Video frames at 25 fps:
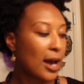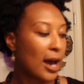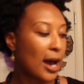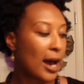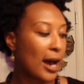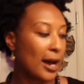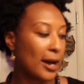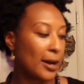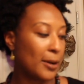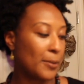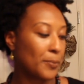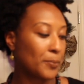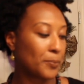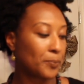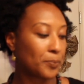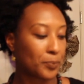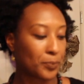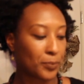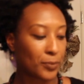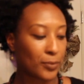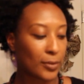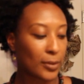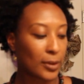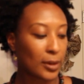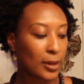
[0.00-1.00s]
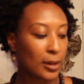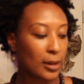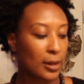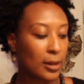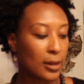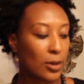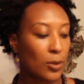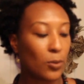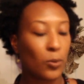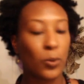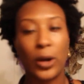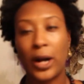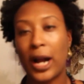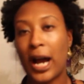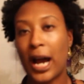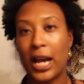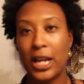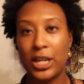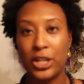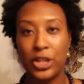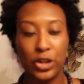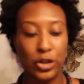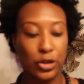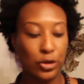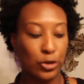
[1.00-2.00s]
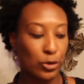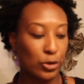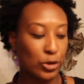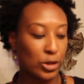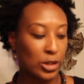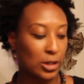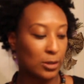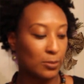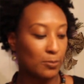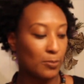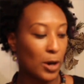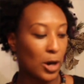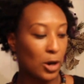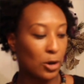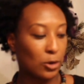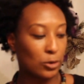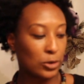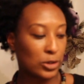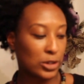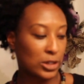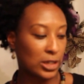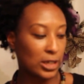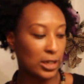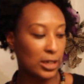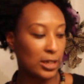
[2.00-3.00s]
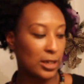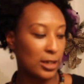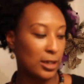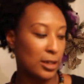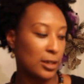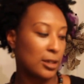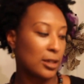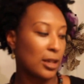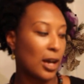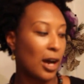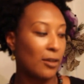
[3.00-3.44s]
What I use most is,